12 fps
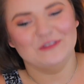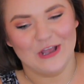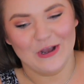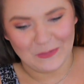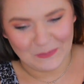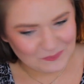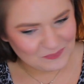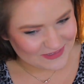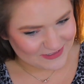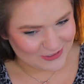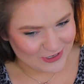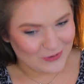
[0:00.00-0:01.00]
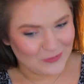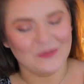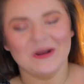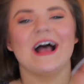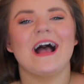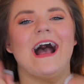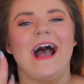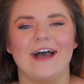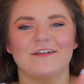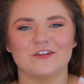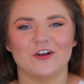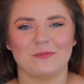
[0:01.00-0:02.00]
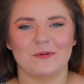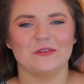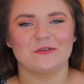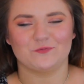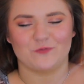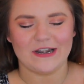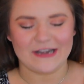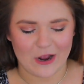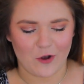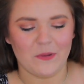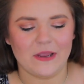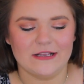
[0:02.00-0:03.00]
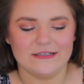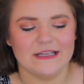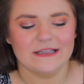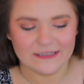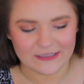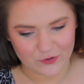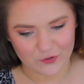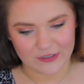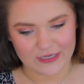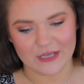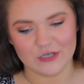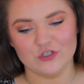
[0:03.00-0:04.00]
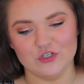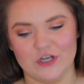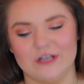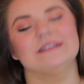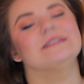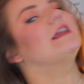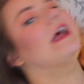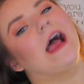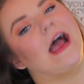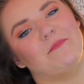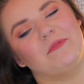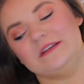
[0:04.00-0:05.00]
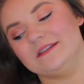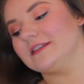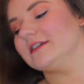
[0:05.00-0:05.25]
No. I have to talk about this right now because it literally just happened.